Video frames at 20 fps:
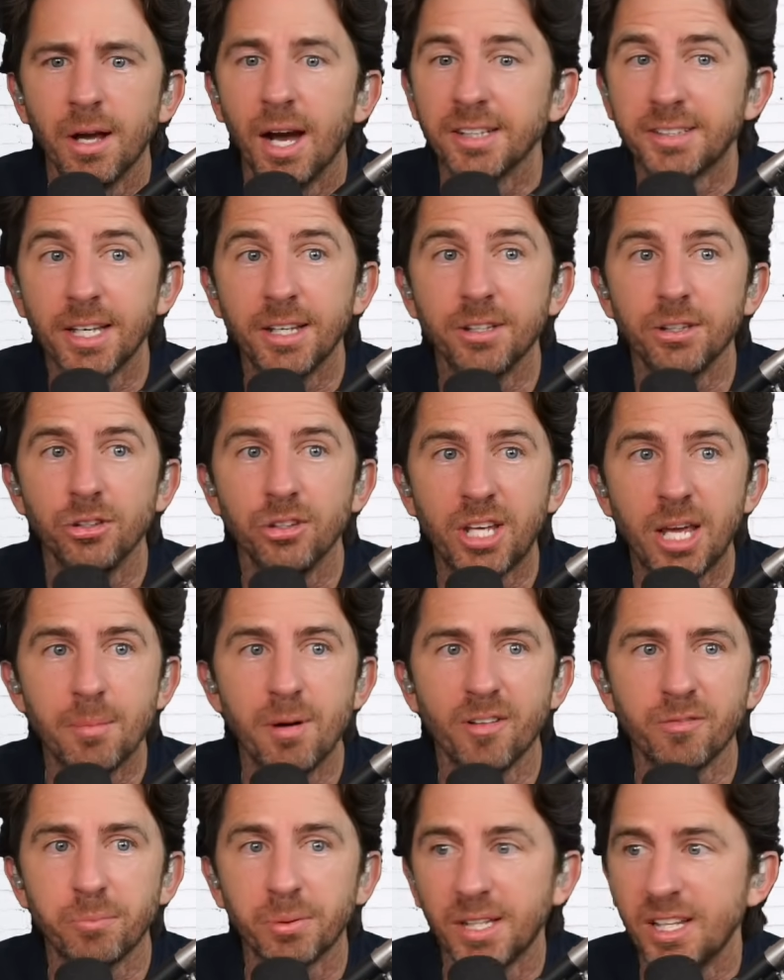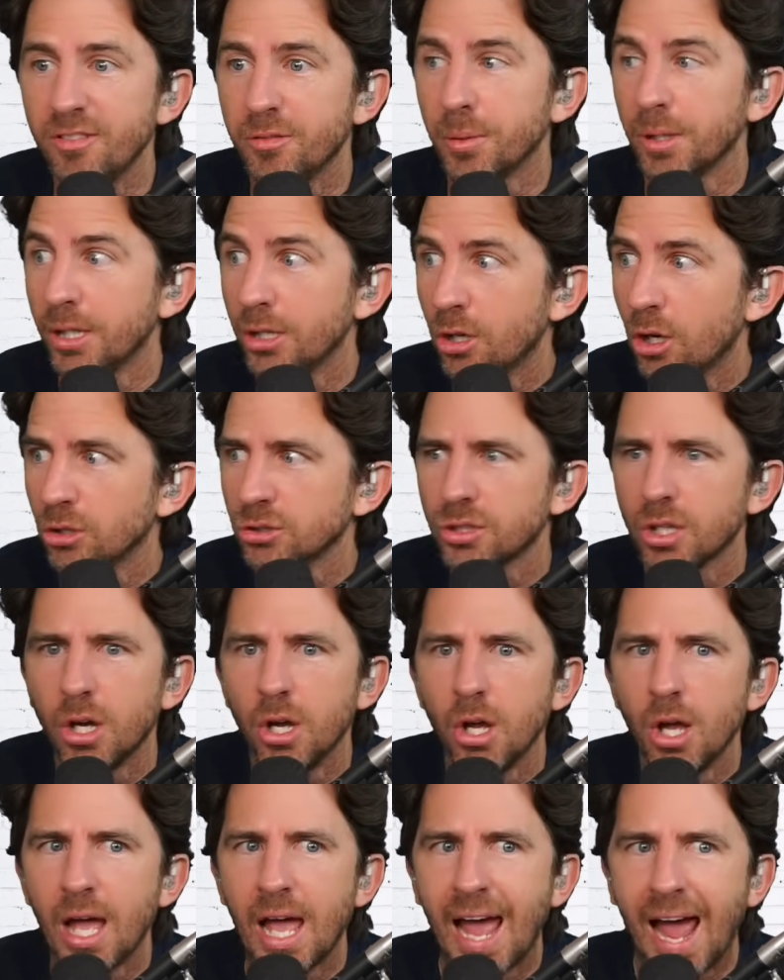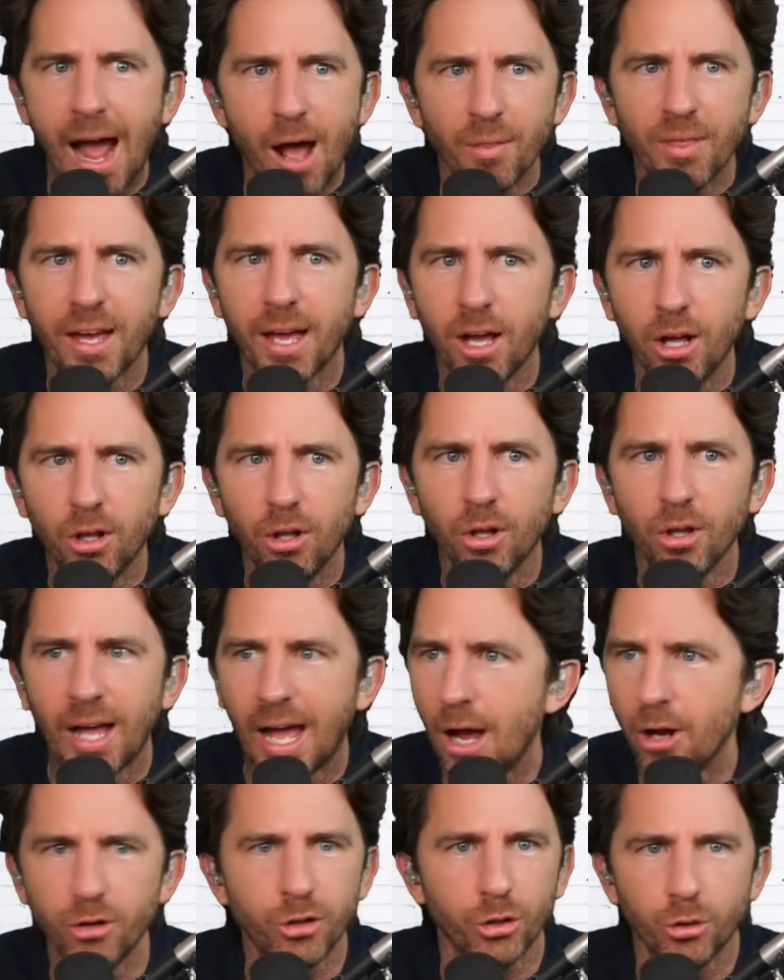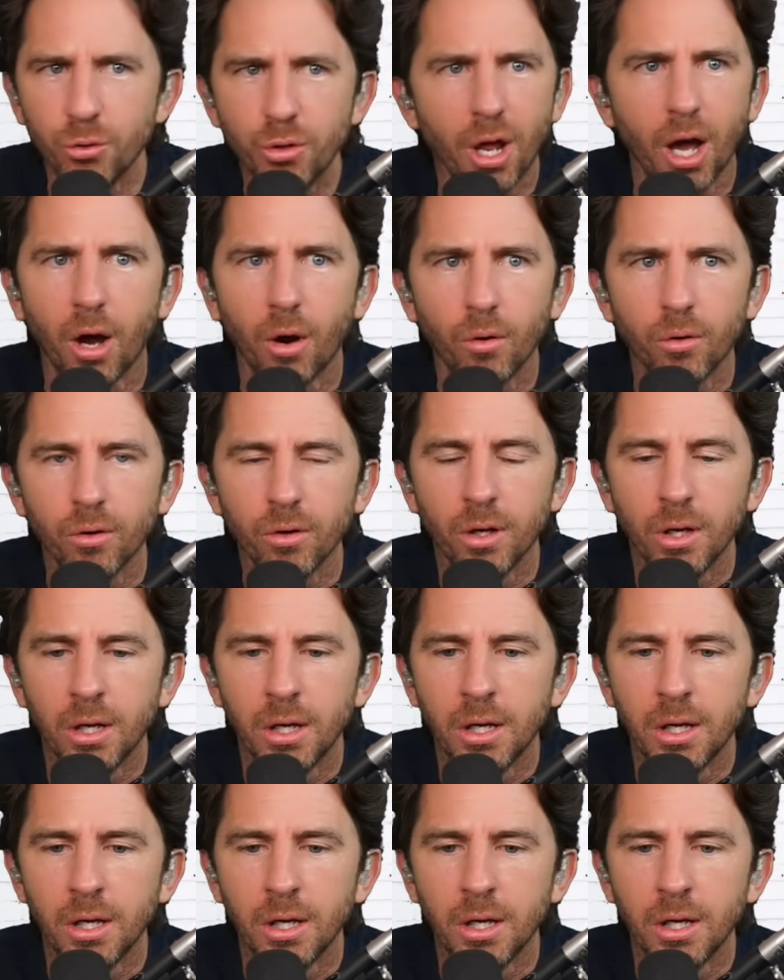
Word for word: I said, you came off believable. He goes, how the hell, how do you know?